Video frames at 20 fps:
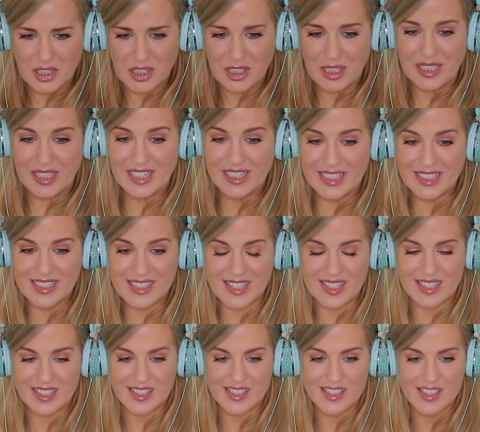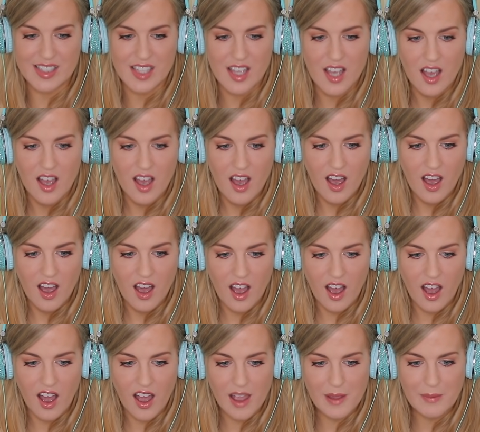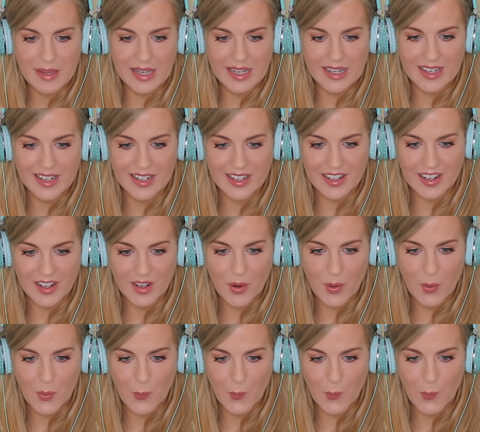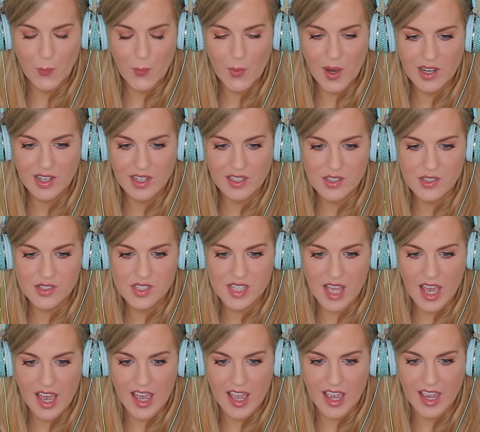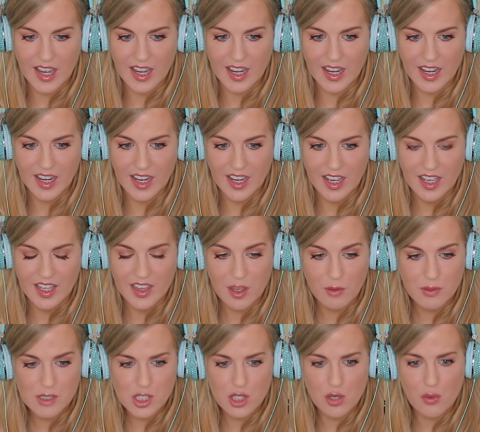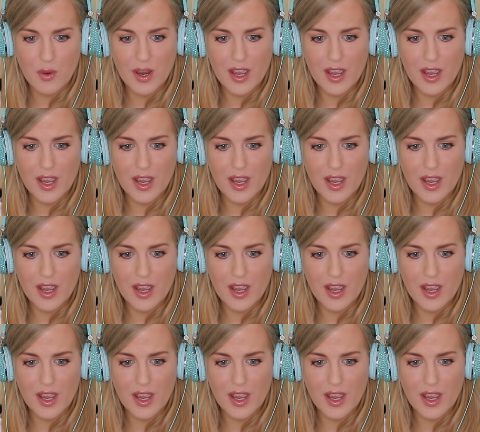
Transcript: Jesus! I mean, what can you say? That was three